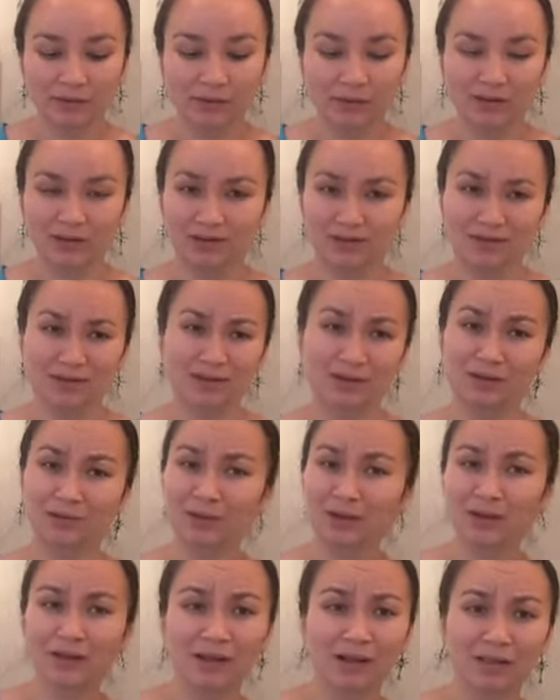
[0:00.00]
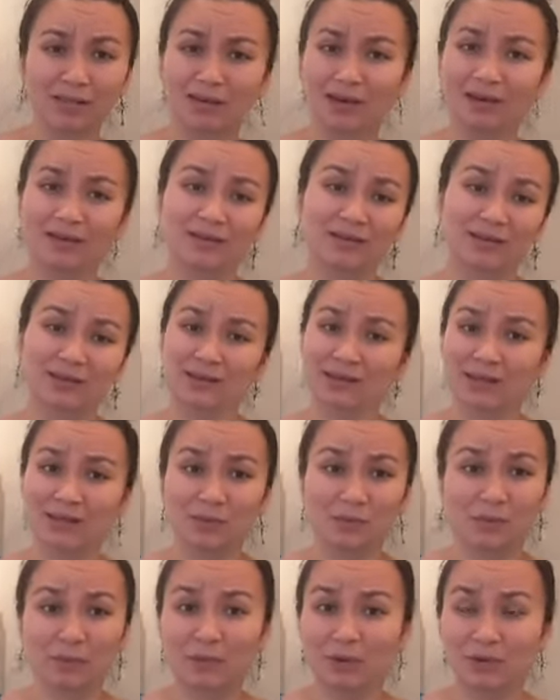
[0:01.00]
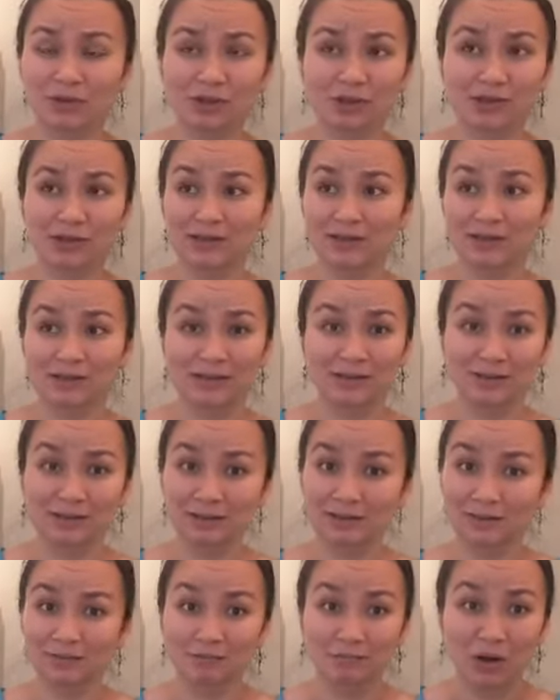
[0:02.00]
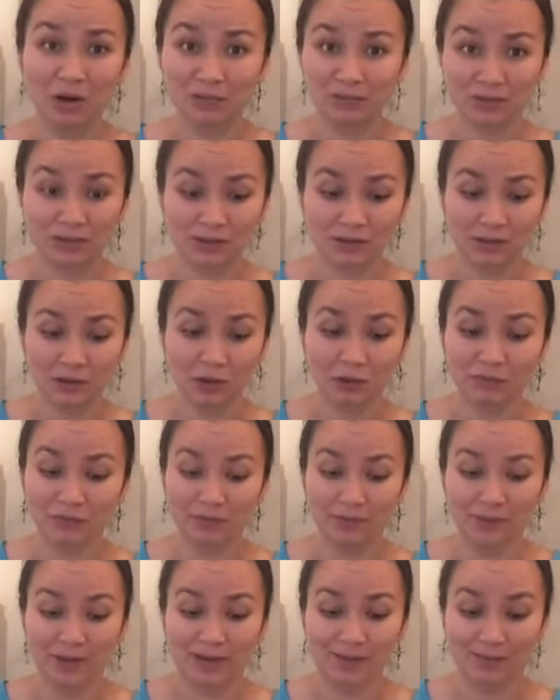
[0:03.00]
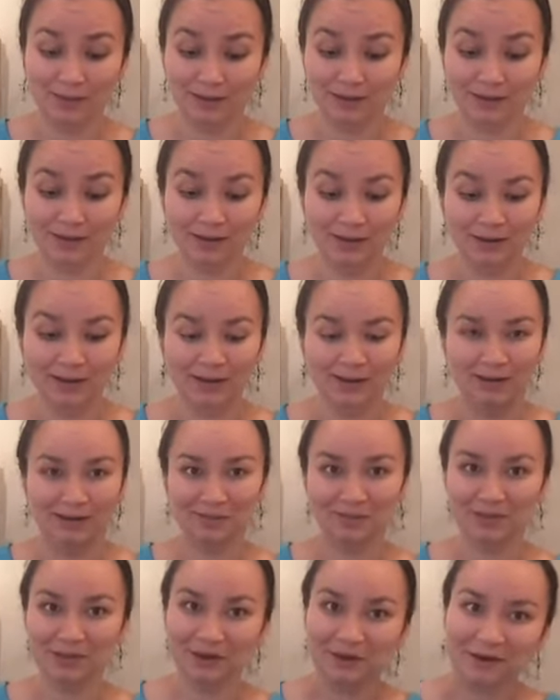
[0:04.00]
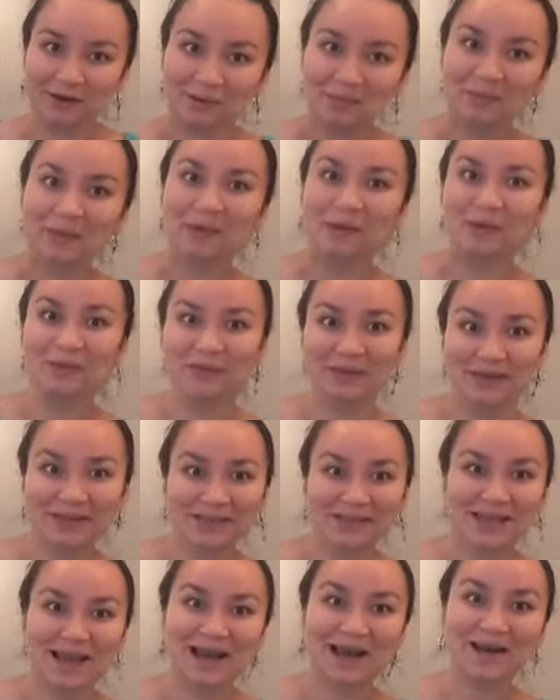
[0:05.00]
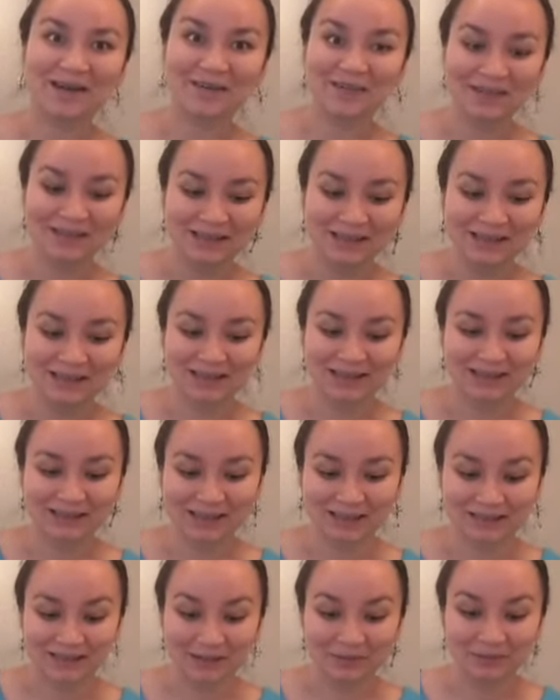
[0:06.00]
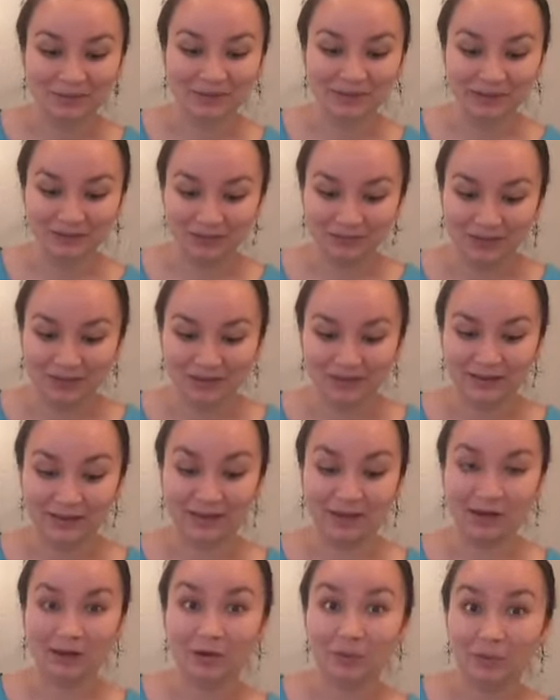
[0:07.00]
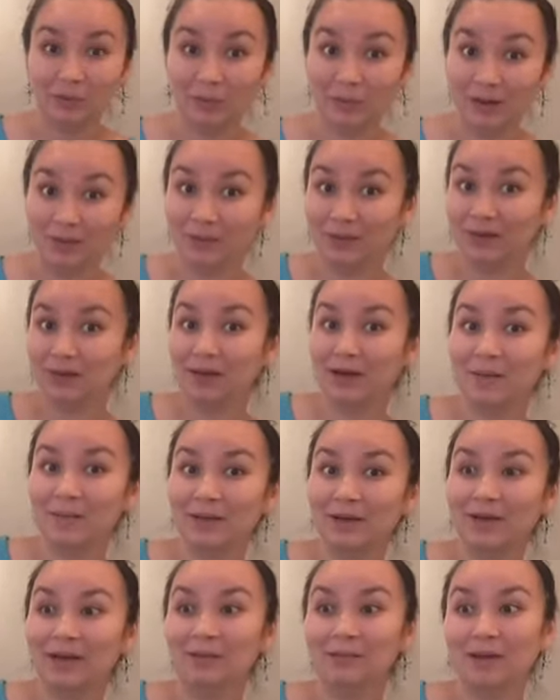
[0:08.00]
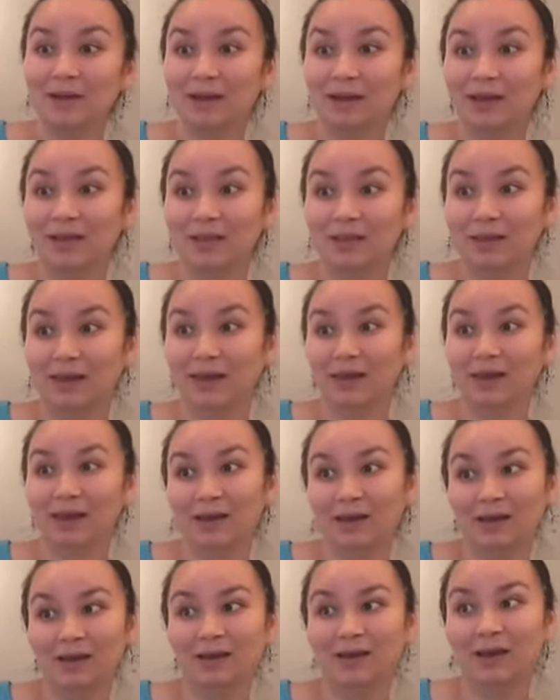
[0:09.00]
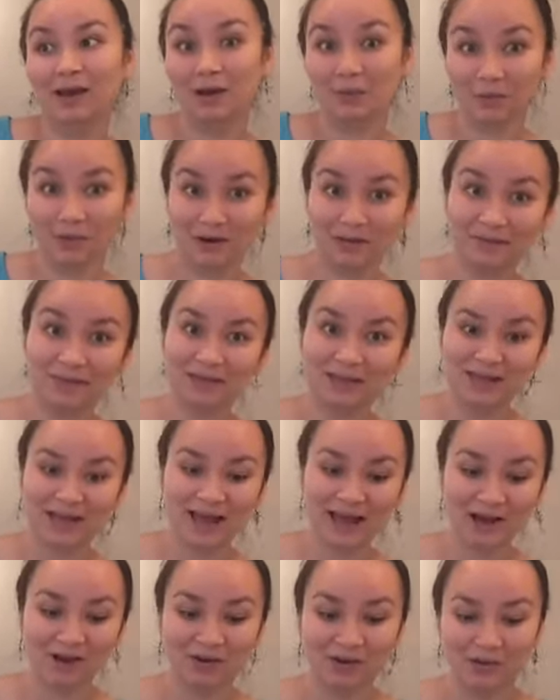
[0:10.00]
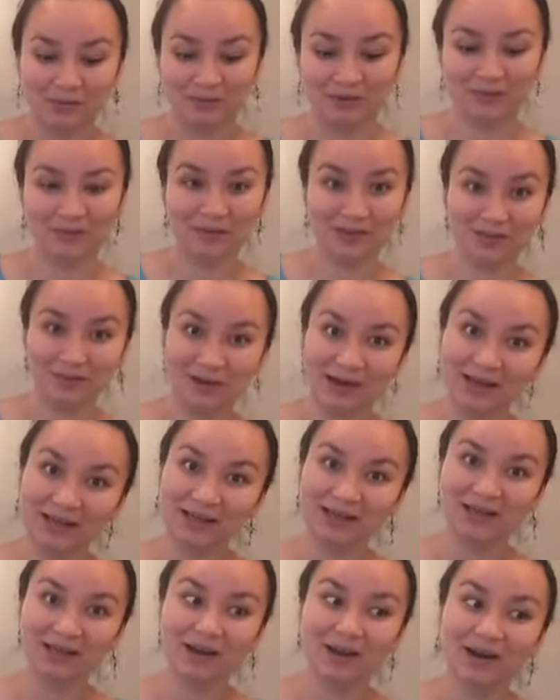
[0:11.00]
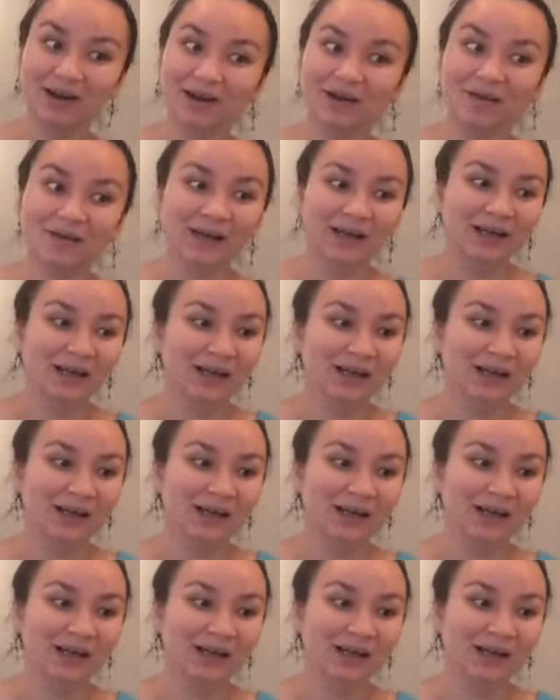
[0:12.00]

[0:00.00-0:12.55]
Because, you know, a lot of these things were purchased months ago for baby, and I'm starting to pull things out. Because I really feel like, oh, well, baby could come at any minute. Like, I want this out. I want this ready to go.